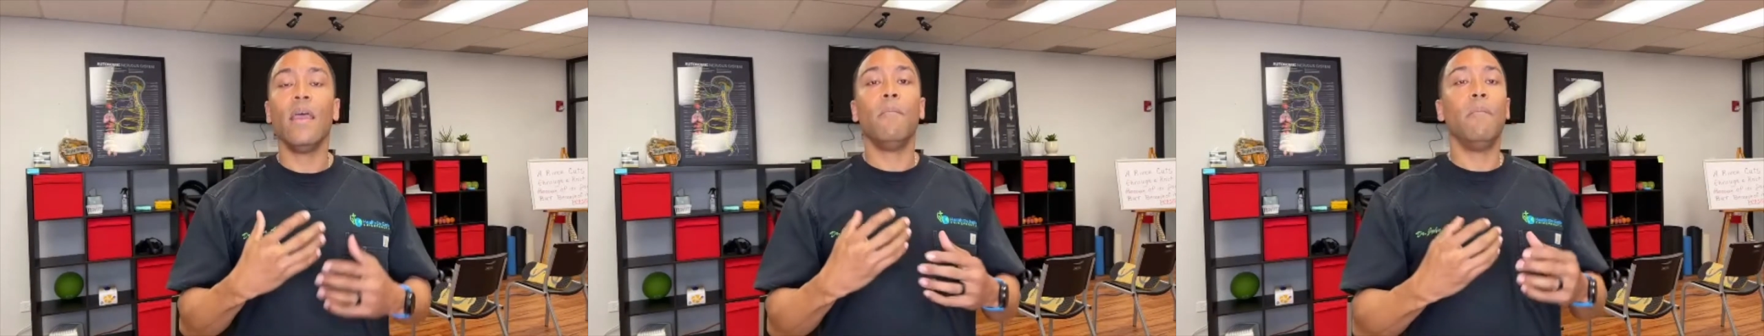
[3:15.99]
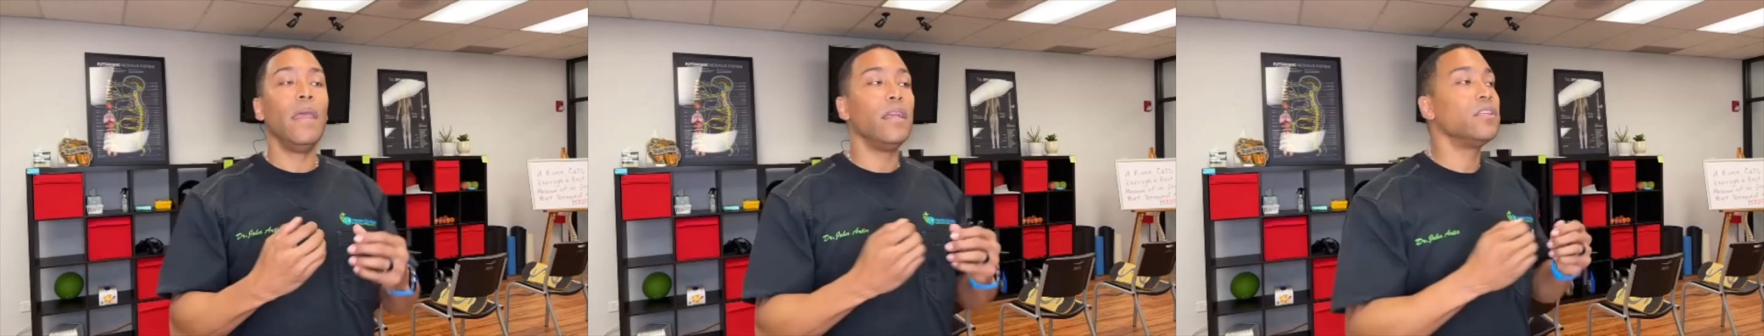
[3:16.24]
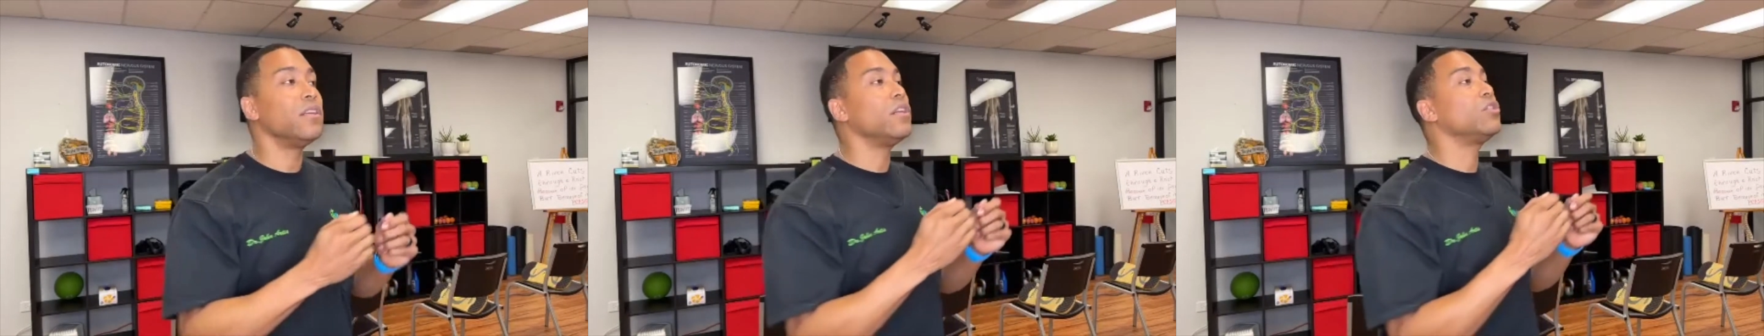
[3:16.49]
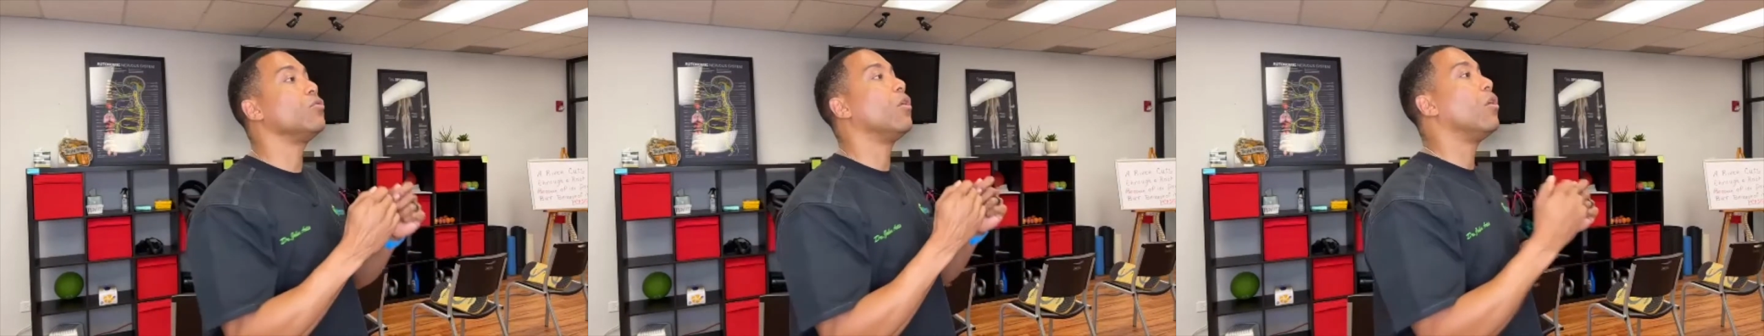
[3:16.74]
make sure
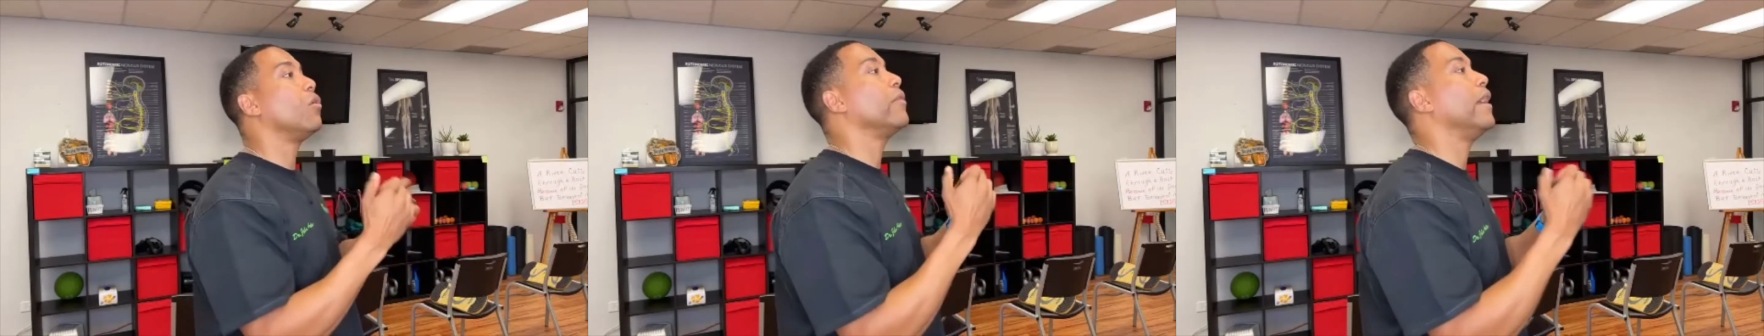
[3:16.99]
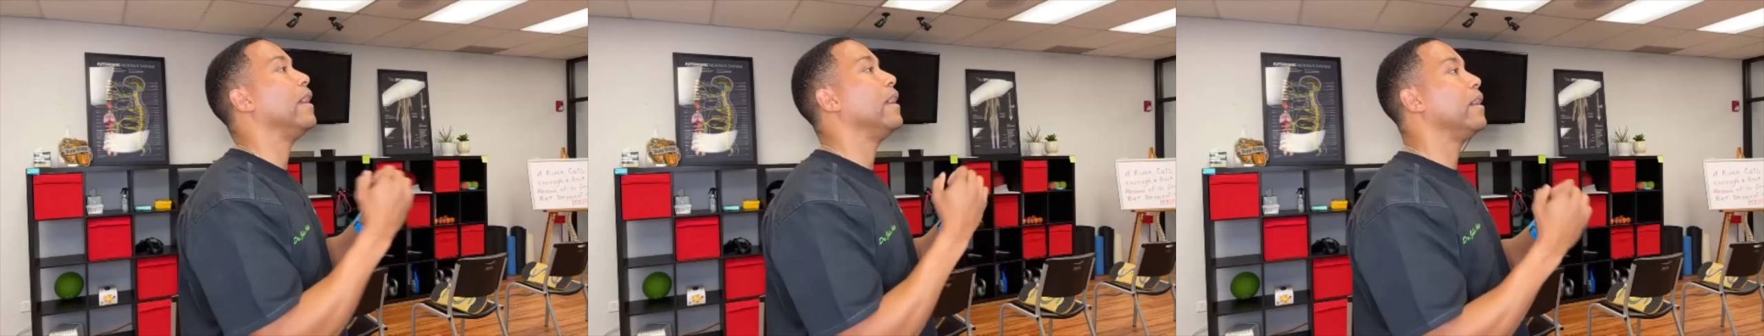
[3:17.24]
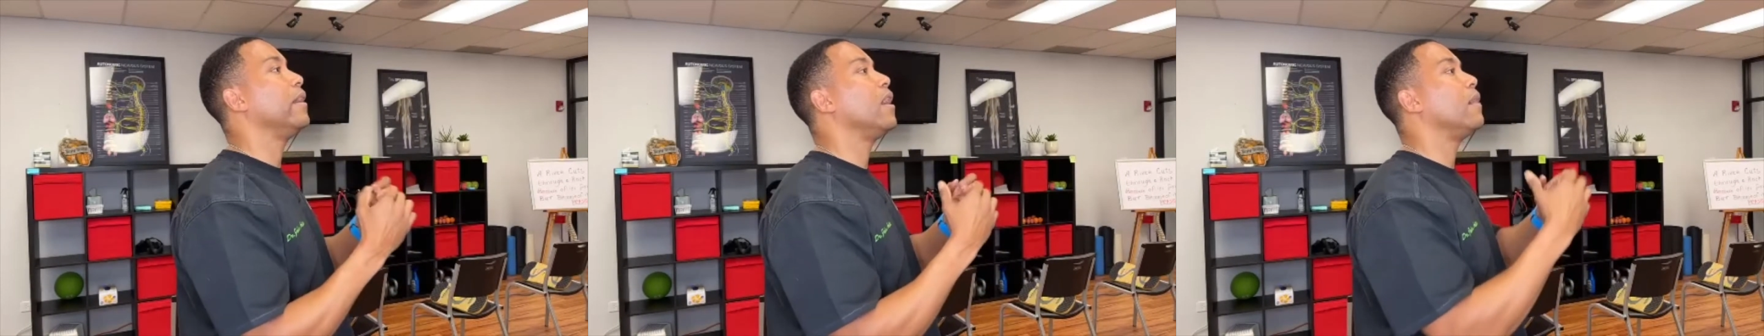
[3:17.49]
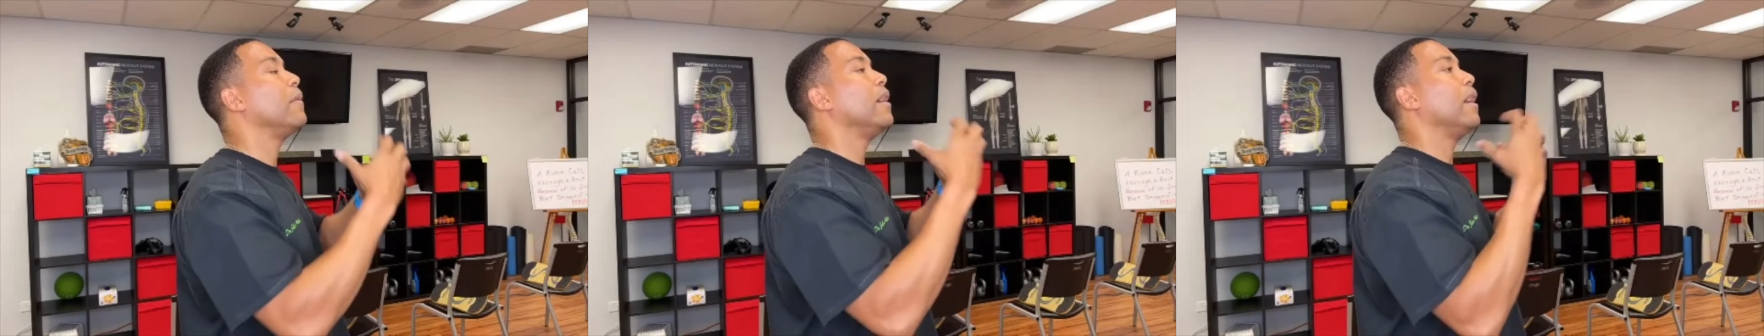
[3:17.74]
that you hold that head
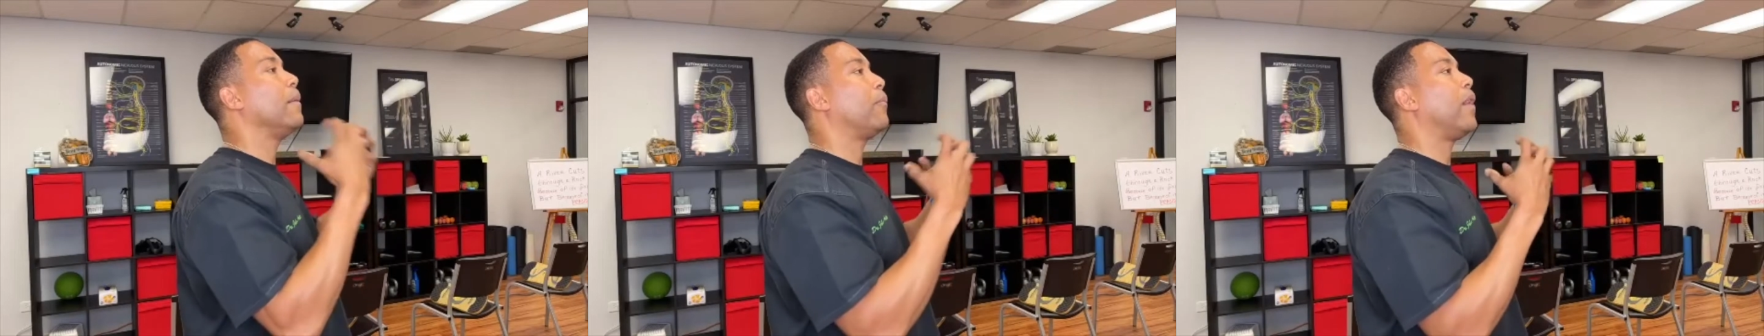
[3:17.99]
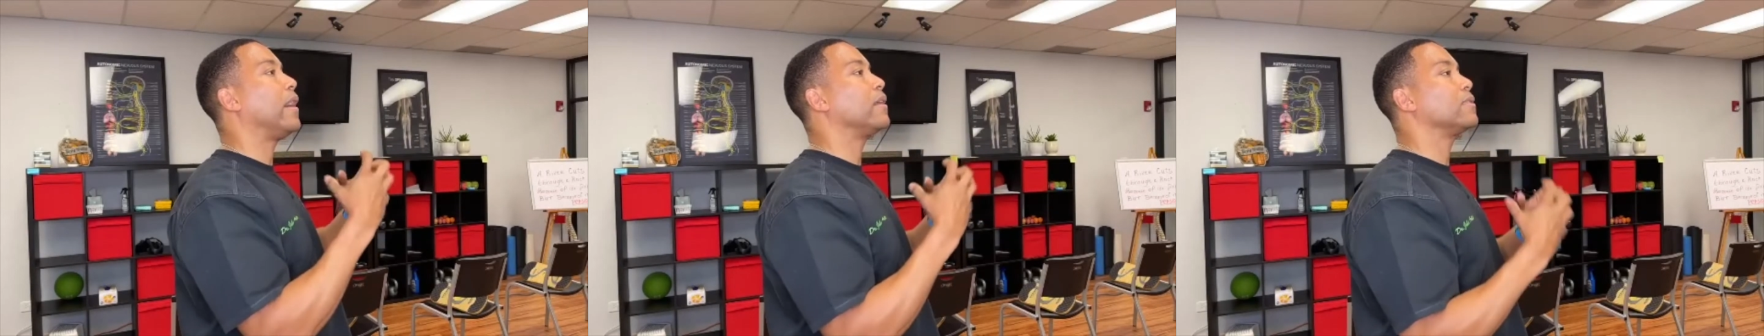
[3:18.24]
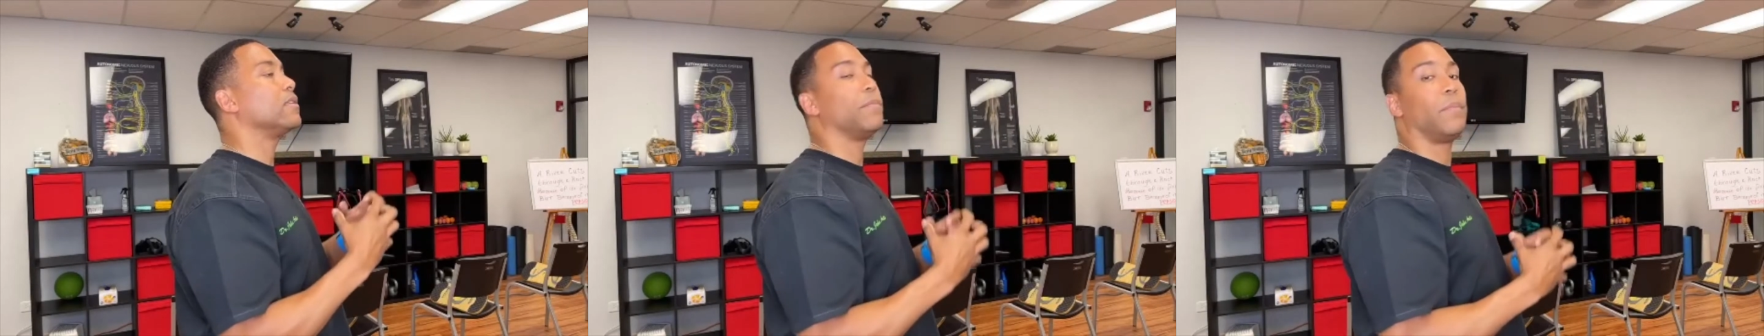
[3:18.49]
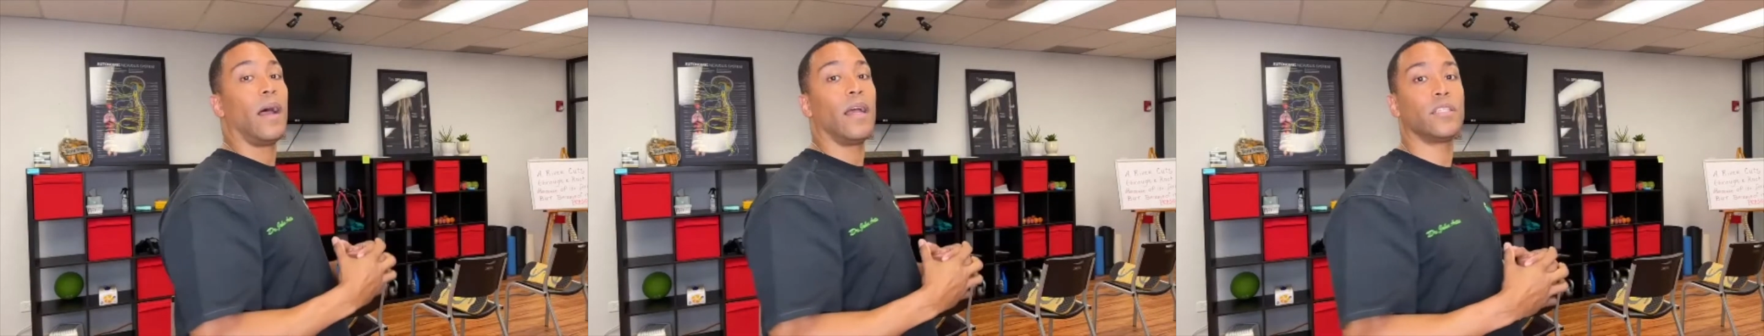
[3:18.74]
up and practice good
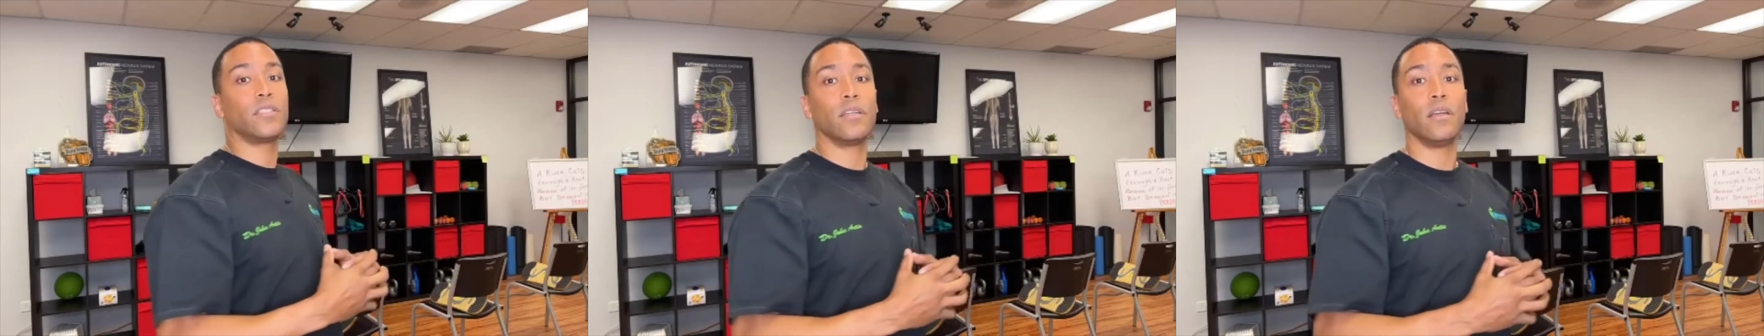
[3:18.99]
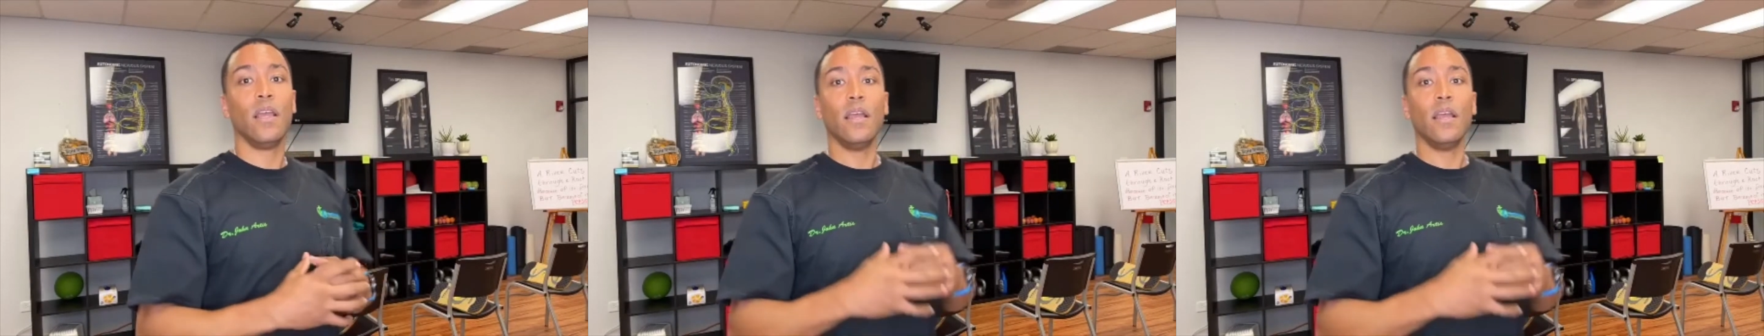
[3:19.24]
posture.